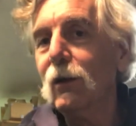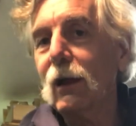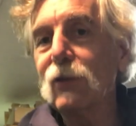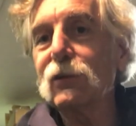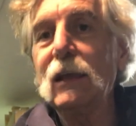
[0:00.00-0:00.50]

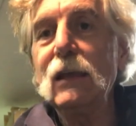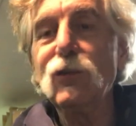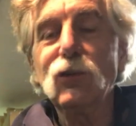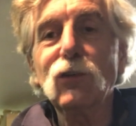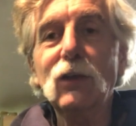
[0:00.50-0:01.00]
it's the
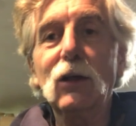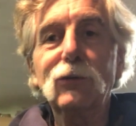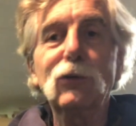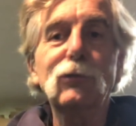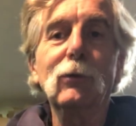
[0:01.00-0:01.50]
easiest
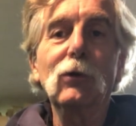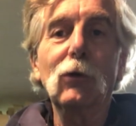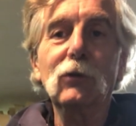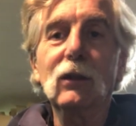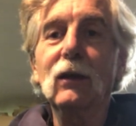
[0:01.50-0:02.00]
altissimo
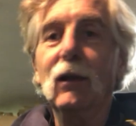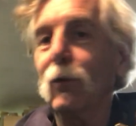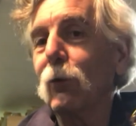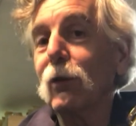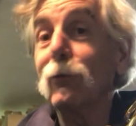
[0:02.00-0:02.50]
note to get,
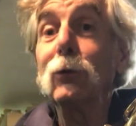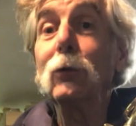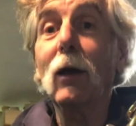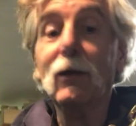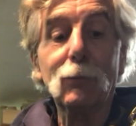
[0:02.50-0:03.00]
and one of the
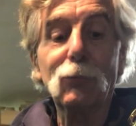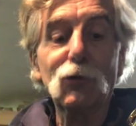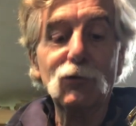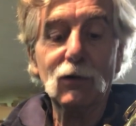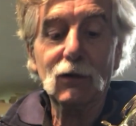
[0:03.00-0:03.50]
few I can
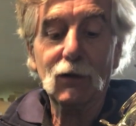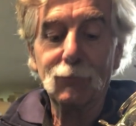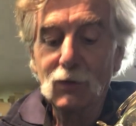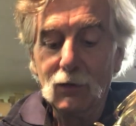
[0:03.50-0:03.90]
personally get.